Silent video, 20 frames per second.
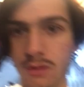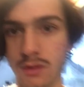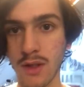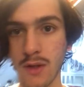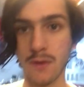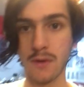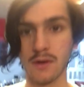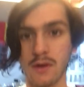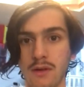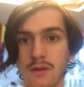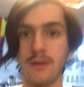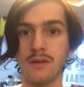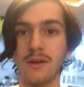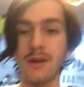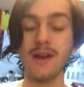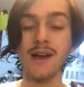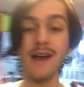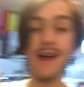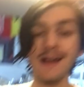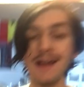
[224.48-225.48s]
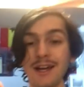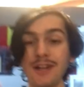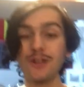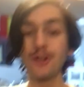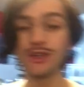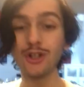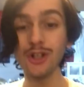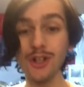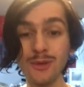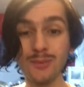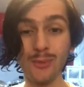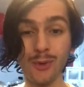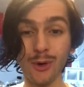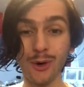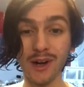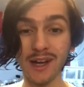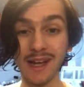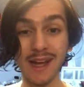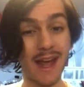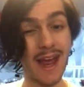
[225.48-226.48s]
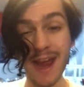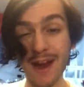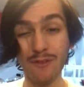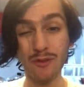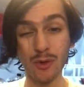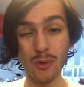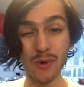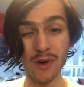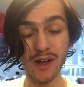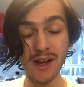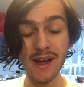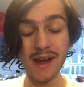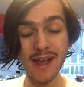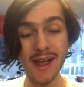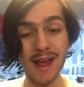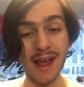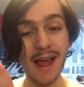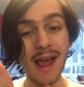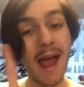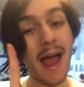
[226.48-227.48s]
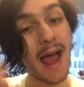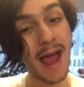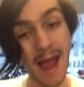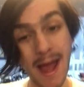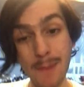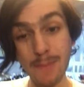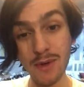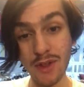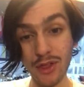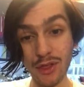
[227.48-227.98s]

There we go. Good morning, everyone. Happy